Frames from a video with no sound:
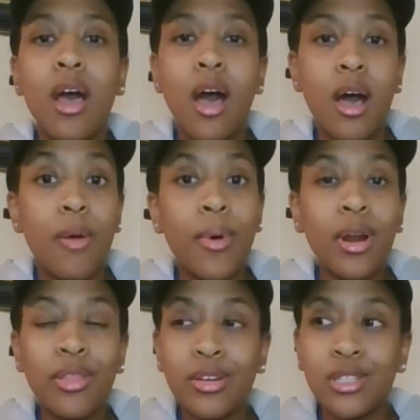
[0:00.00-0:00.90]
one
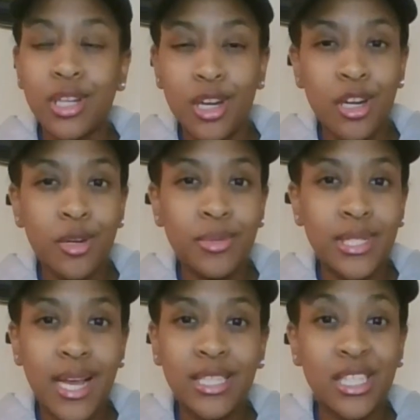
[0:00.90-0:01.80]
of those herbs
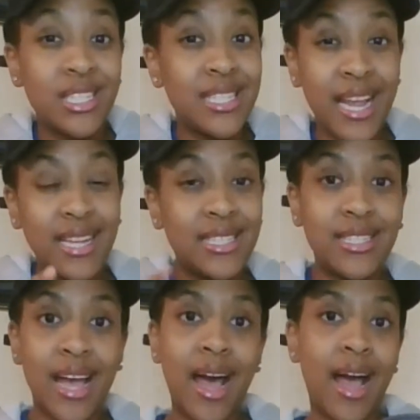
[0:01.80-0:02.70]
that just takes
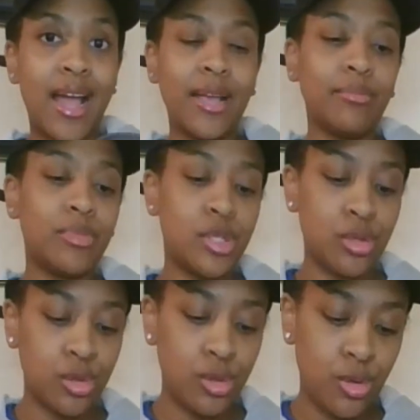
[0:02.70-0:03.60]
time
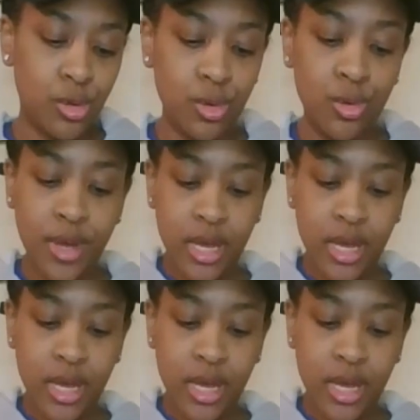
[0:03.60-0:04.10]
to